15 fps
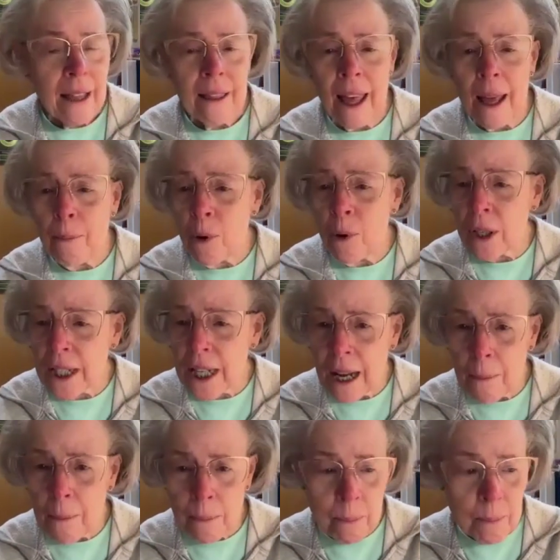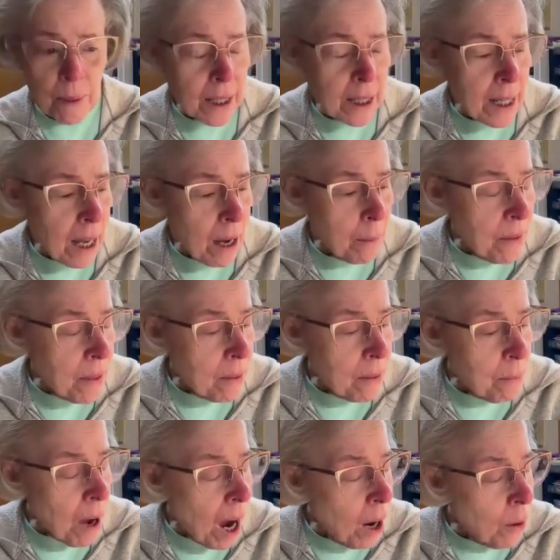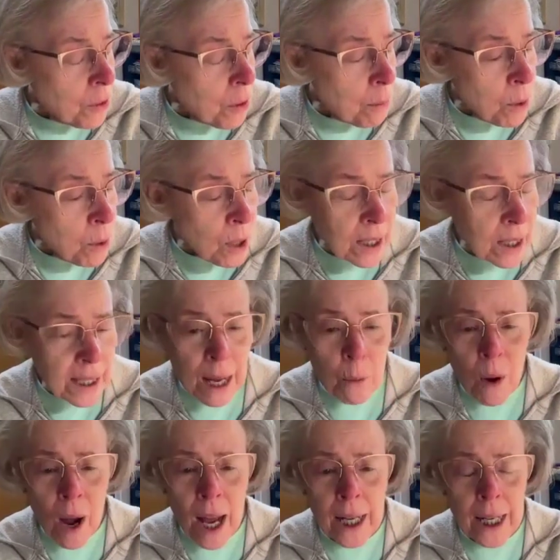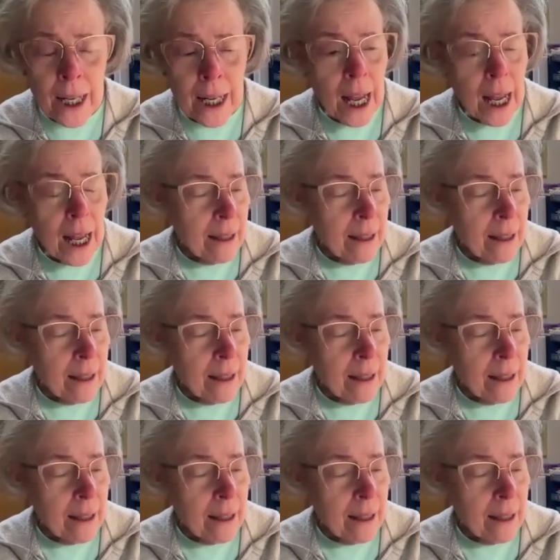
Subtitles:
They picked up out the books they wanted.